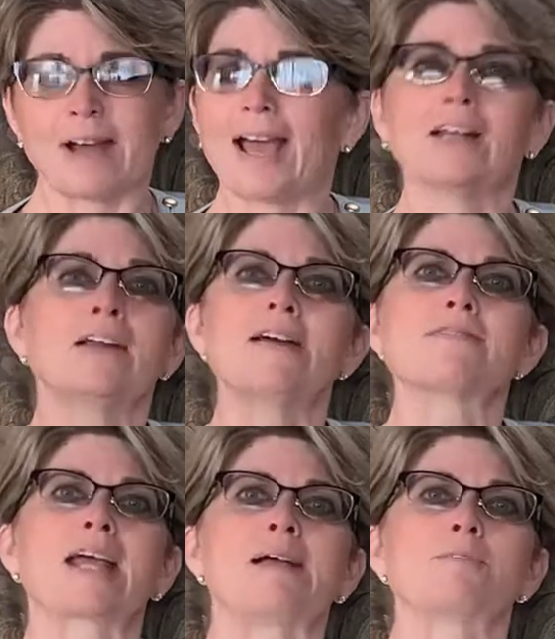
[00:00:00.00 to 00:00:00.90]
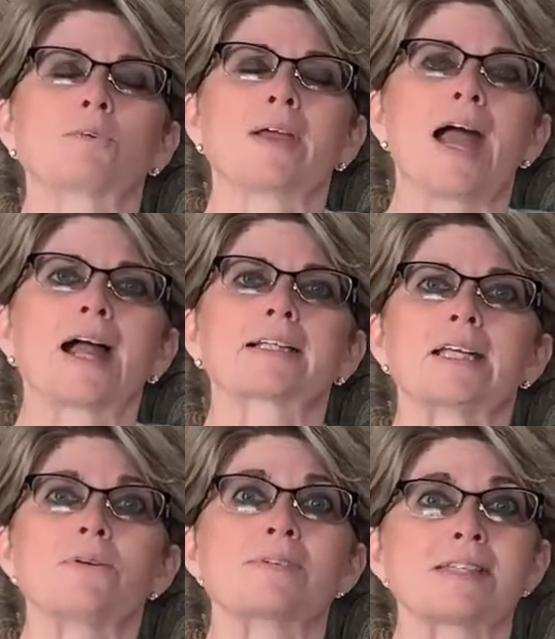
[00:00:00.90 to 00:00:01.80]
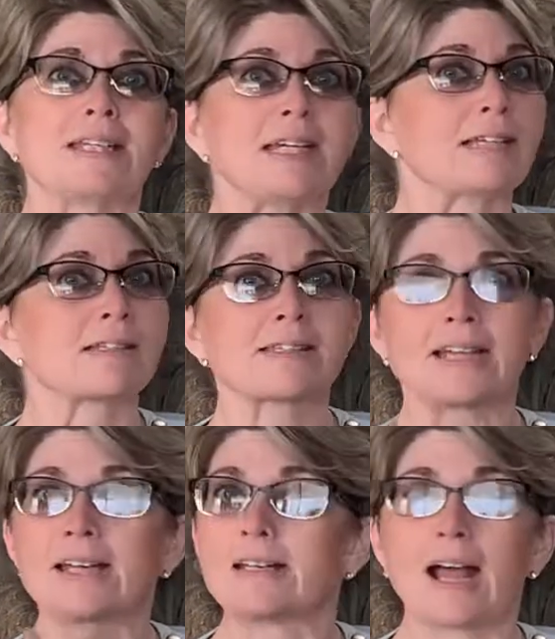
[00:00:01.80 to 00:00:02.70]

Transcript: I don't have time to react. It was an instant,